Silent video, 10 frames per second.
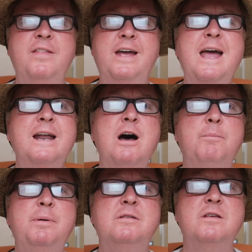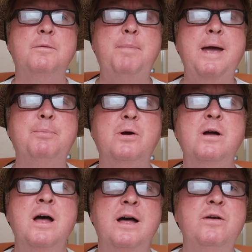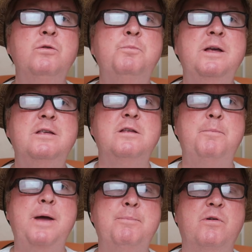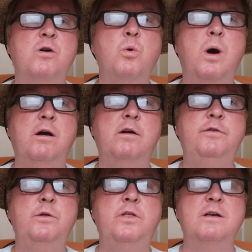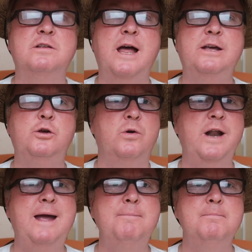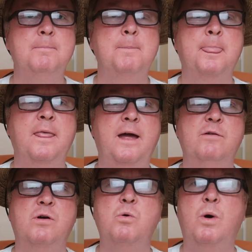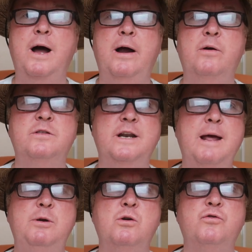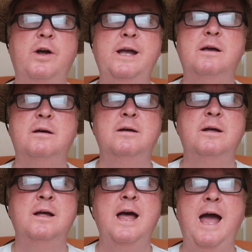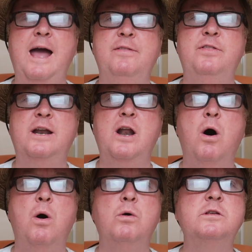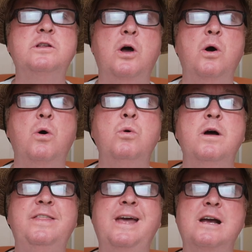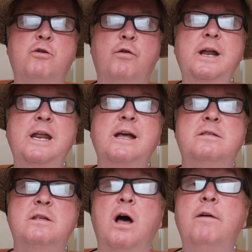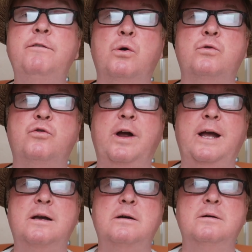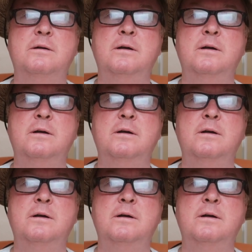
They hand out pieces of paper. Those pieces of paper require a few things like your name. It requires the name of your drink, and then also the ingredients of your drink.